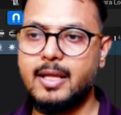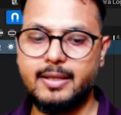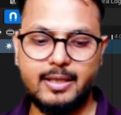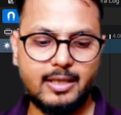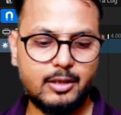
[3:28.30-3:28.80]

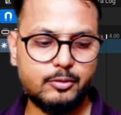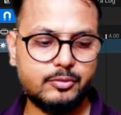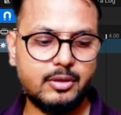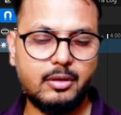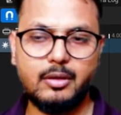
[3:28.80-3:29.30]
Then I'll use
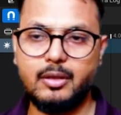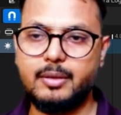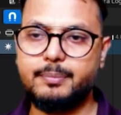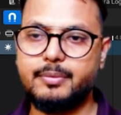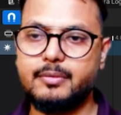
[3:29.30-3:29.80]
the
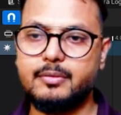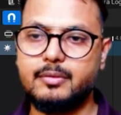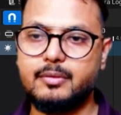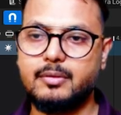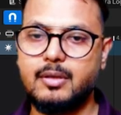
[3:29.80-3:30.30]
Lerp.
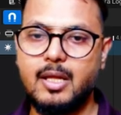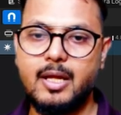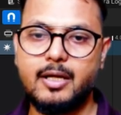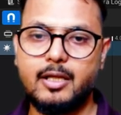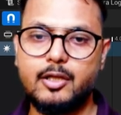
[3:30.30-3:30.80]

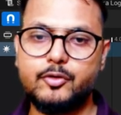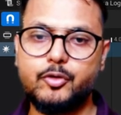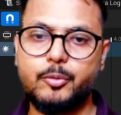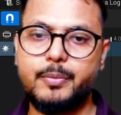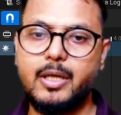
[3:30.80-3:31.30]
Color
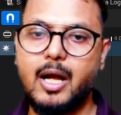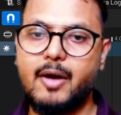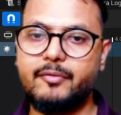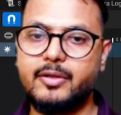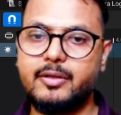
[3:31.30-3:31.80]
should be
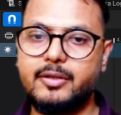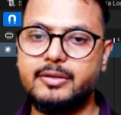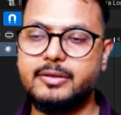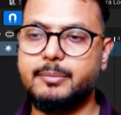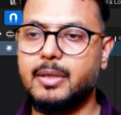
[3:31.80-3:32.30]
after the
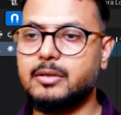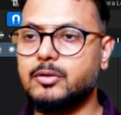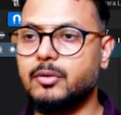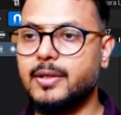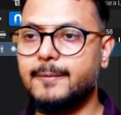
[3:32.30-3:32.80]
region mask,
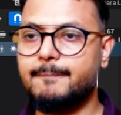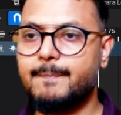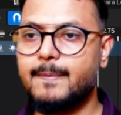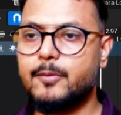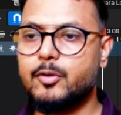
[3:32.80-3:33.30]
okay?
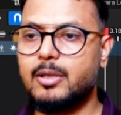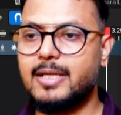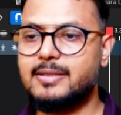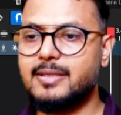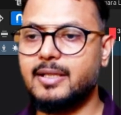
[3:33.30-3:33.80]
So
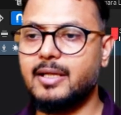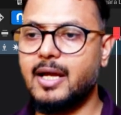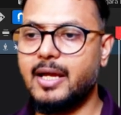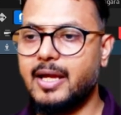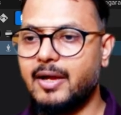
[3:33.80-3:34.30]
let's say
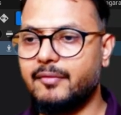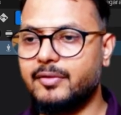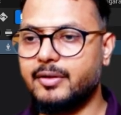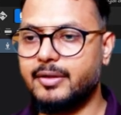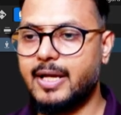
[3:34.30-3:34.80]
I have
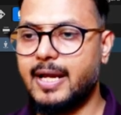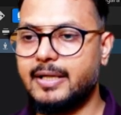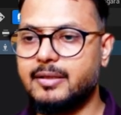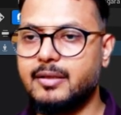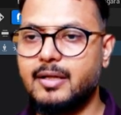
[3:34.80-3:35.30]
the
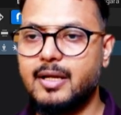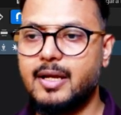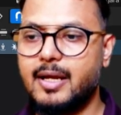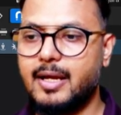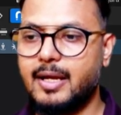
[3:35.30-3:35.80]
red
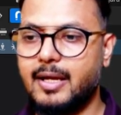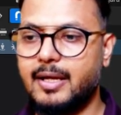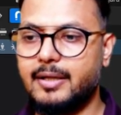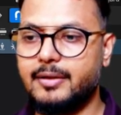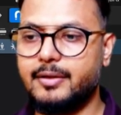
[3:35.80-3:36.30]

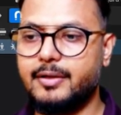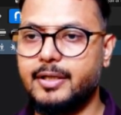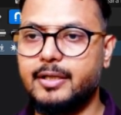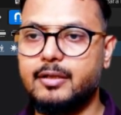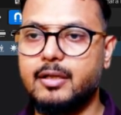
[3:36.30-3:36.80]
and the
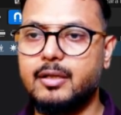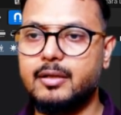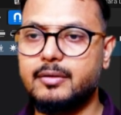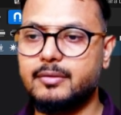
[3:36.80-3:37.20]
green color.